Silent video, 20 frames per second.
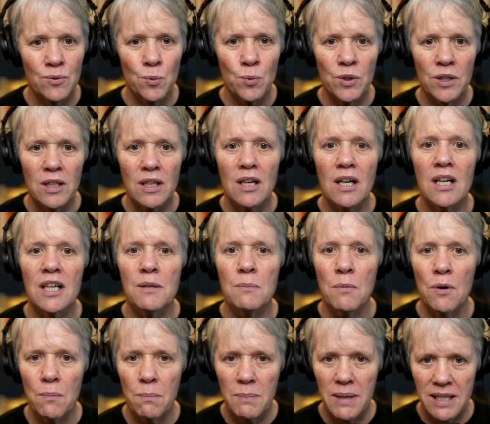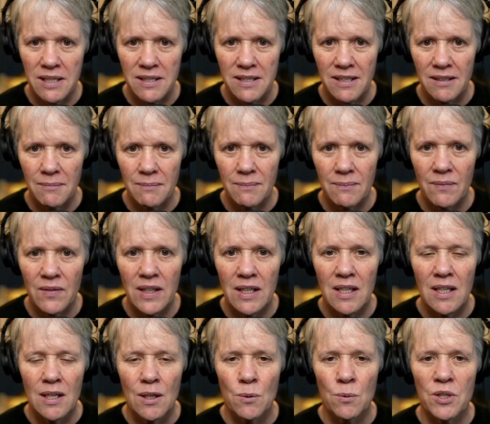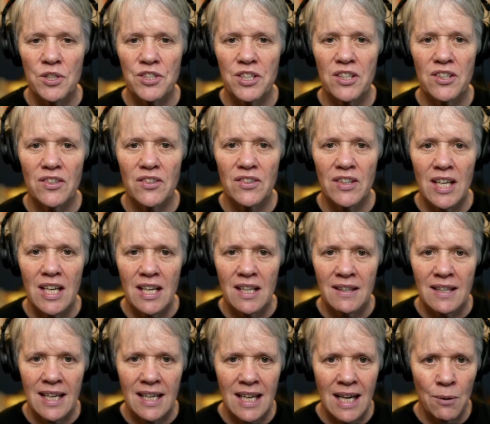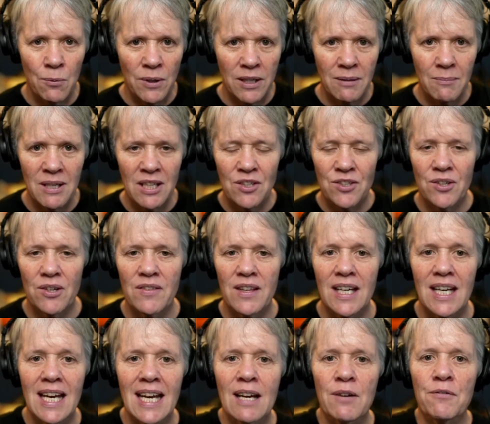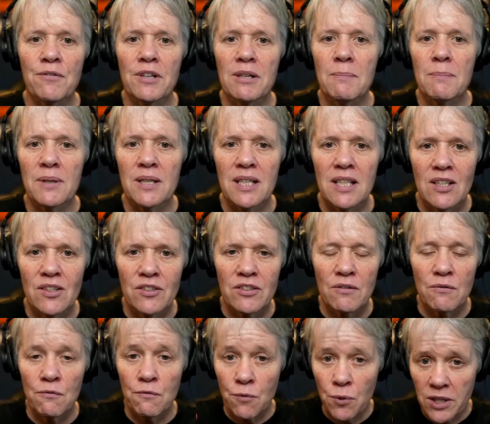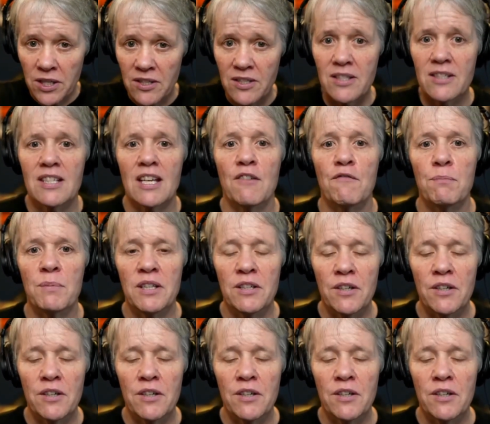work on momentum, which is that I want to make sure that everybody's voices have been